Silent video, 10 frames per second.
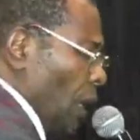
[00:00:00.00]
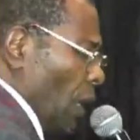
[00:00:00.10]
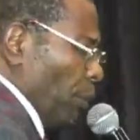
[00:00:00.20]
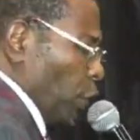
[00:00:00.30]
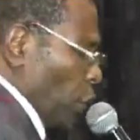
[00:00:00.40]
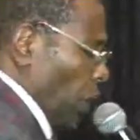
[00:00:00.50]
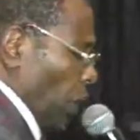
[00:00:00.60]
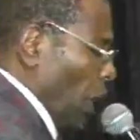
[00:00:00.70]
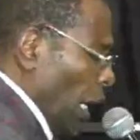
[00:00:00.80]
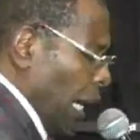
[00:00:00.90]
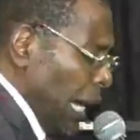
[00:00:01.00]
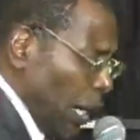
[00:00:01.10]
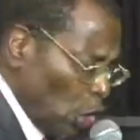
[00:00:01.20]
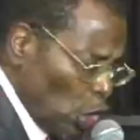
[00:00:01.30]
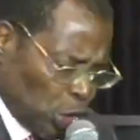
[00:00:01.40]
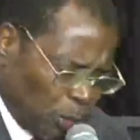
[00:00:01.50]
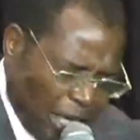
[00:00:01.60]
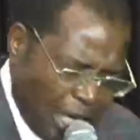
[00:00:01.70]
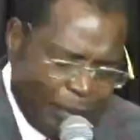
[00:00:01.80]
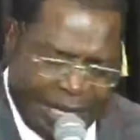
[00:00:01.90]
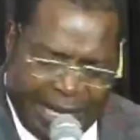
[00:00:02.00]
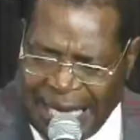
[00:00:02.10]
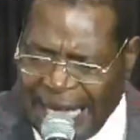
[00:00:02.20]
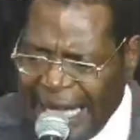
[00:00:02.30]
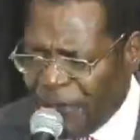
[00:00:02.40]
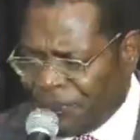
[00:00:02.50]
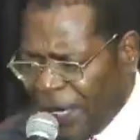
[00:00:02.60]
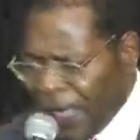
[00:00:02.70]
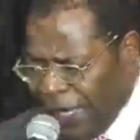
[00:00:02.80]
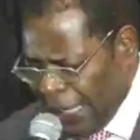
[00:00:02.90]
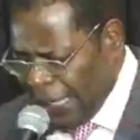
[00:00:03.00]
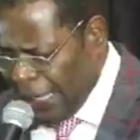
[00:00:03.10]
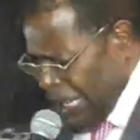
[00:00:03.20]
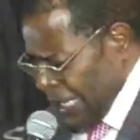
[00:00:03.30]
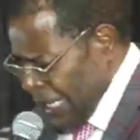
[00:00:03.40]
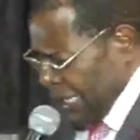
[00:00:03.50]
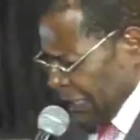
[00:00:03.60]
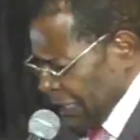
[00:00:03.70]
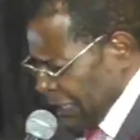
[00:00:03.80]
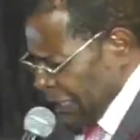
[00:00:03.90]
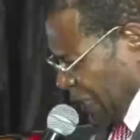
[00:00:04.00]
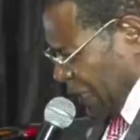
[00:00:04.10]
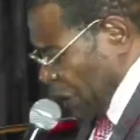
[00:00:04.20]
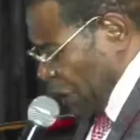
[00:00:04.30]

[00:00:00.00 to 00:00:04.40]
between uh, your spirit being alive uh, and the presence